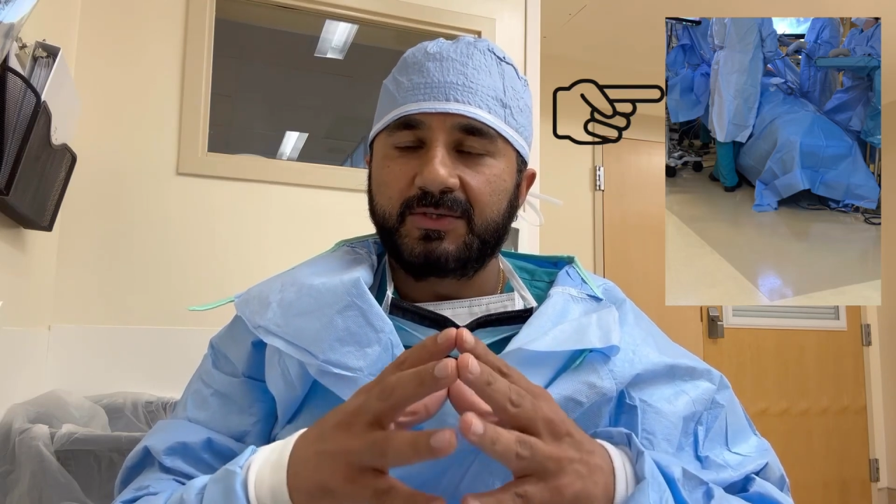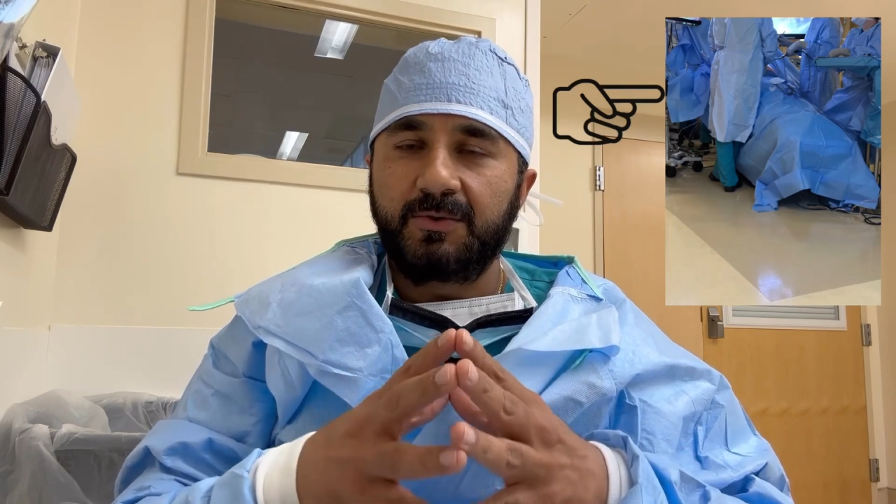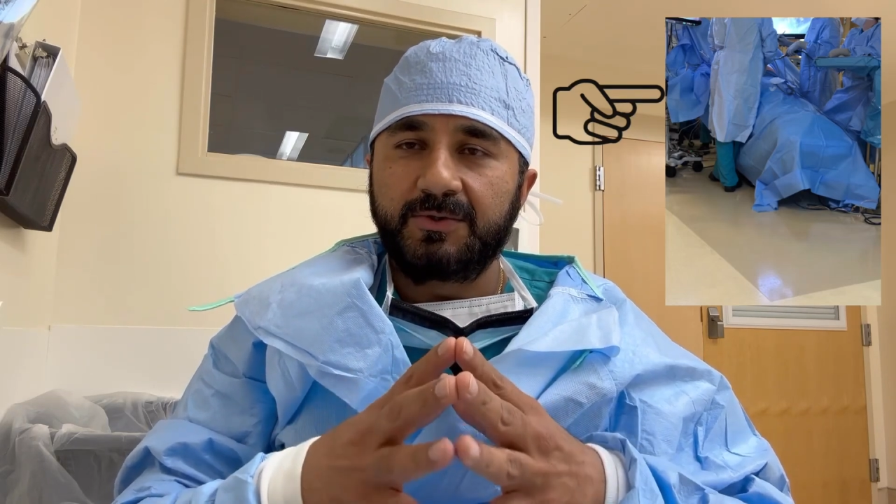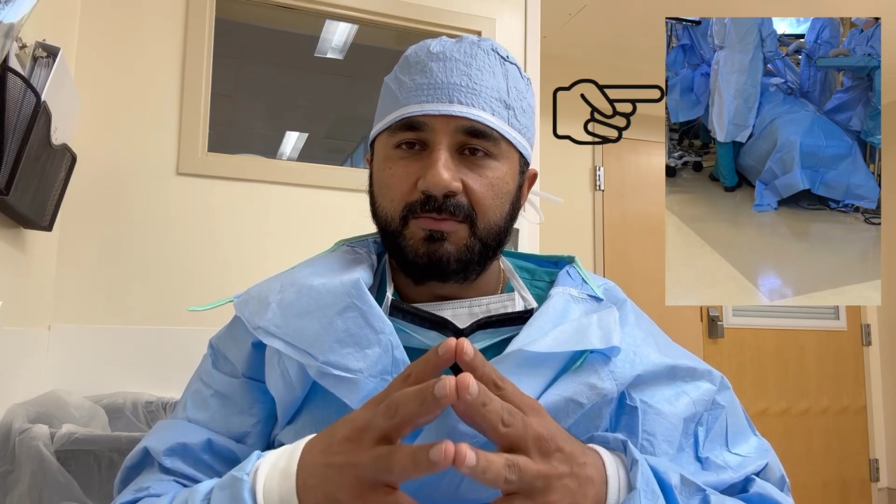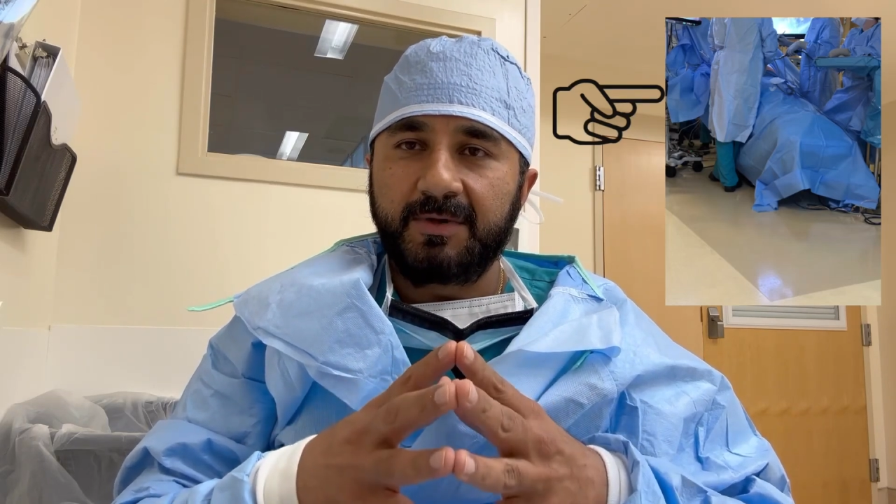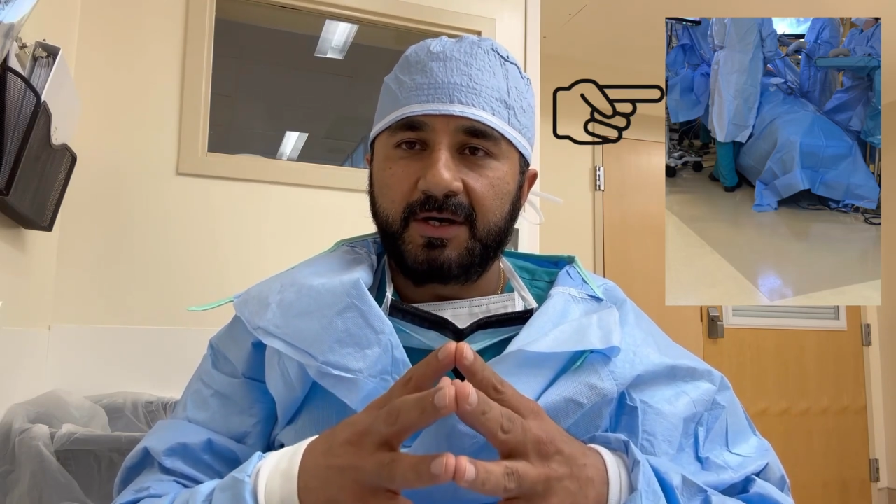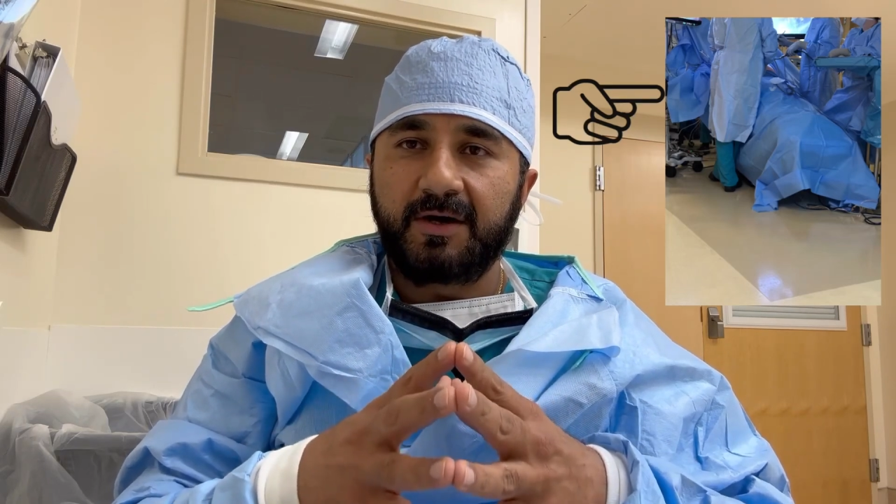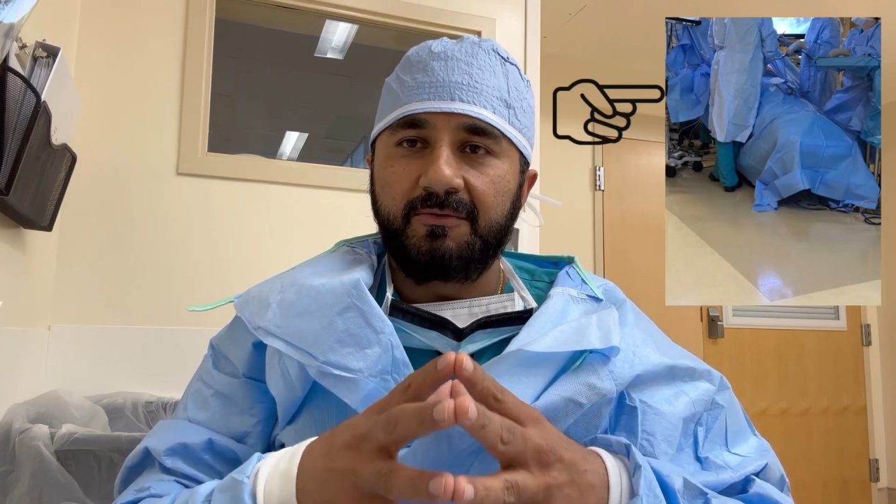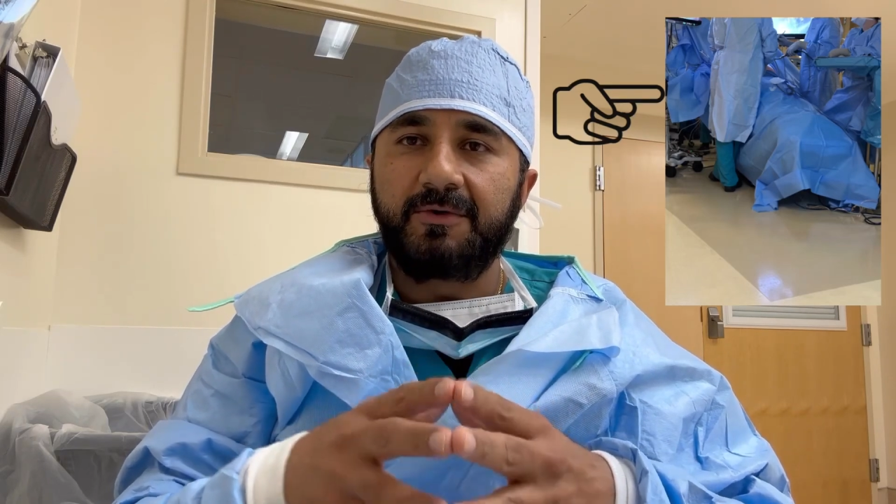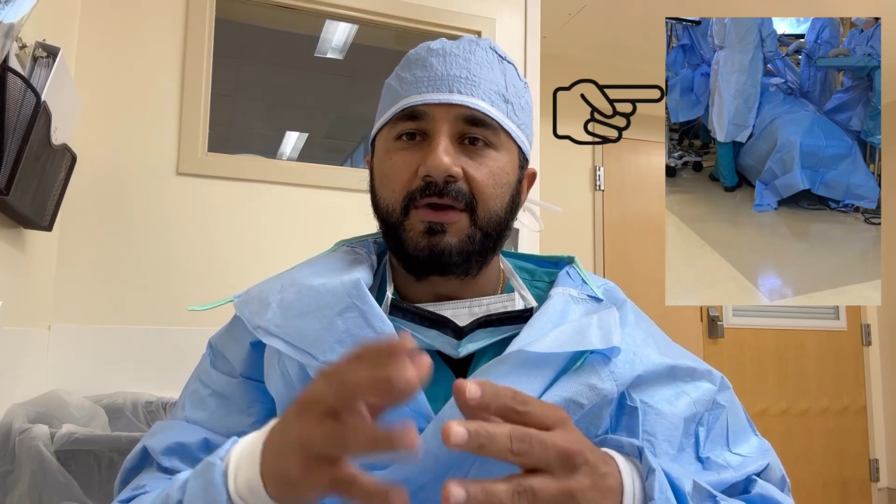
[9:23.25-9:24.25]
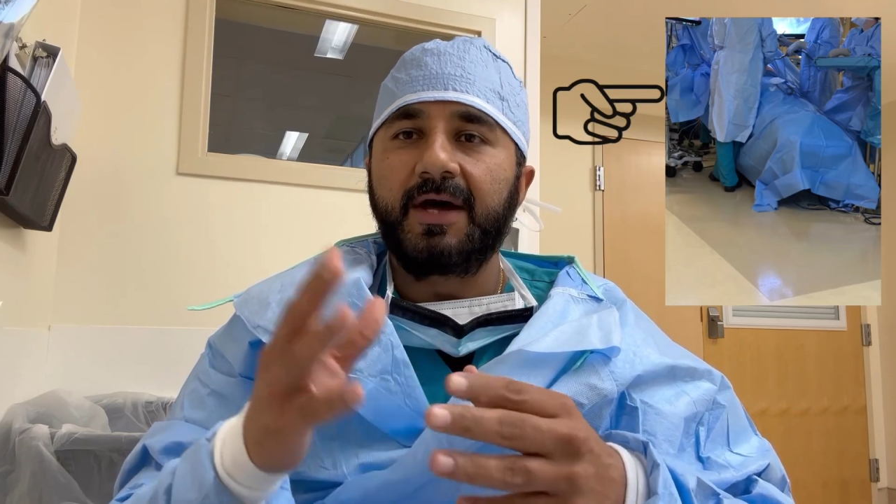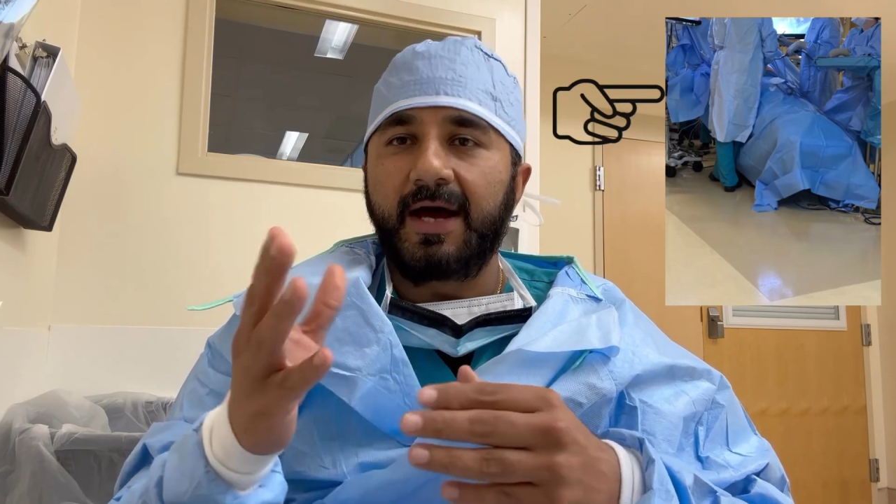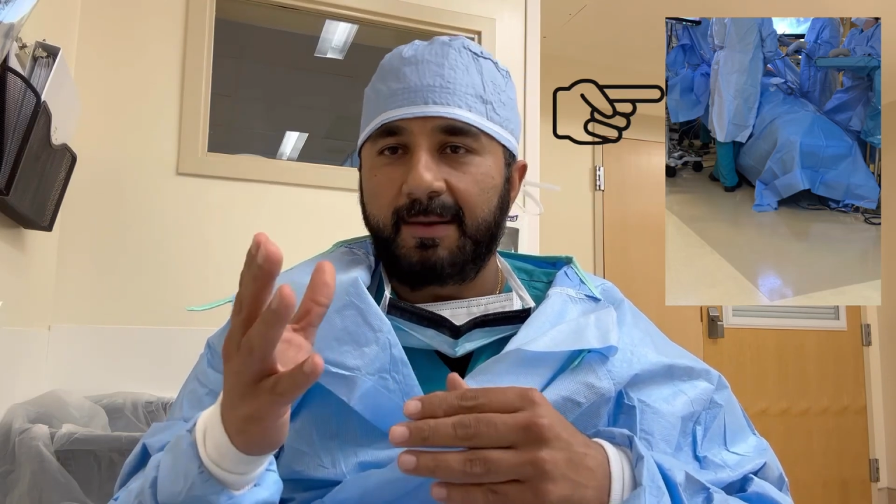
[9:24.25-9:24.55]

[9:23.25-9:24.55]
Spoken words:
going to be covered.